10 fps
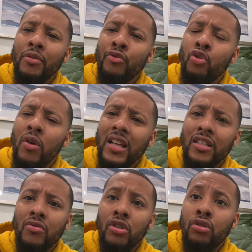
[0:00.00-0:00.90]
and you're
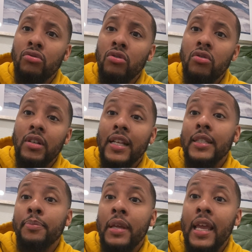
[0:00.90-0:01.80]
watching, what you doing?
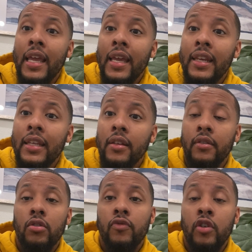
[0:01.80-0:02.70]
That's petty.
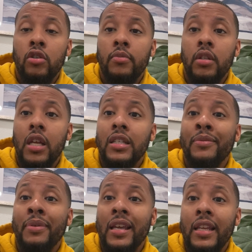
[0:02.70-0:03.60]
You feel me? That's
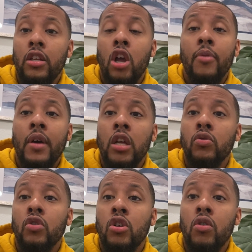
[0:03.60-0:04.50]
petty. Y'all might as
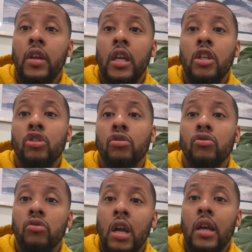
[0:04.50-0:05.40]
well go ahead and
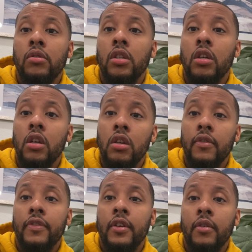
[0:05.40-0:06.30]
subscribe to the Hunter
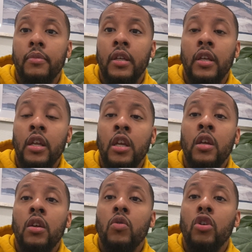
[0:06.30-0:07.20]
Fam, man.
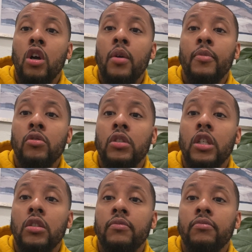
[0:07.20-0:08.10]
We're almost
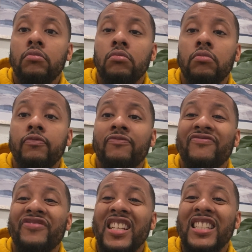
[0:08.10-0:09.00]
at
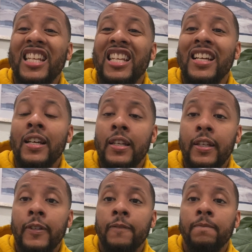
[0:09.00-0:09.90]
1,500